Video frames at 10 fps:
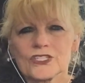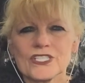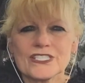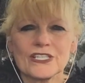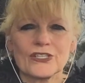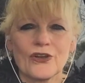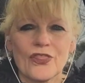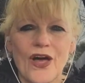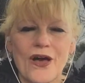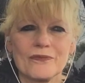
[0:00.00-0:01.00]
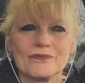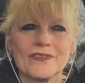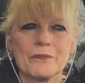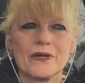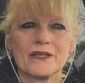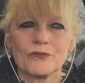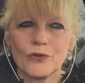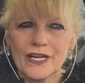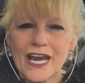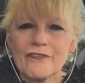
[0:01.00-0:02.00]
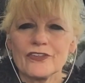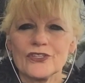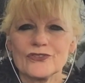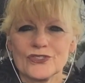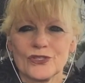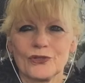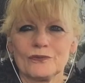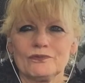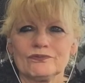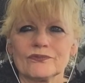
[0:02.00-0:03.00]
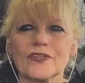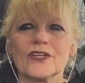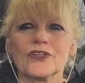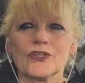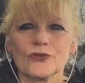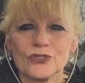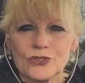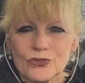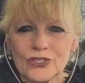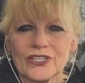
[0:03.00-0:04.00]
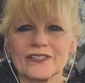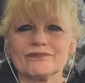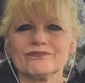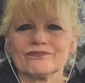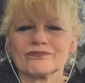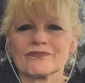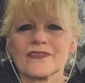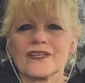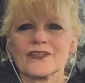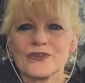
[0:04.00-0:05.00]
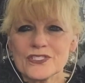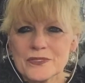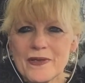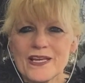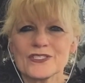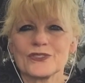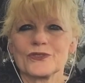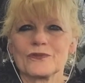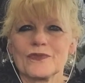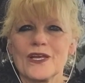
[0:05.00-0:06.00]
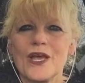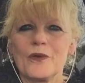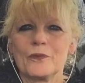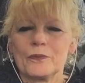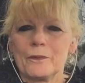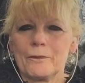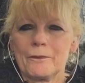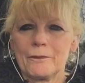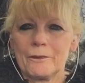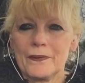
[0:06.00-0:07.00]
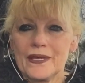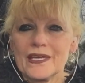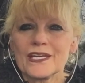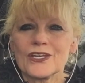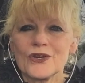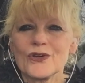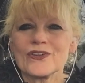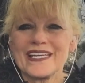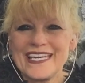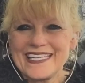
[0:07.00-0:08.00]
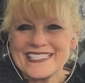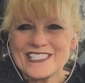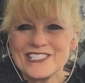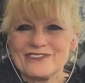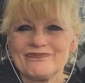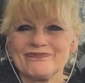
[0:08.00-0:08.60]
just a little thought. But whatever you do, you'll do good. You're special. Pick your niche,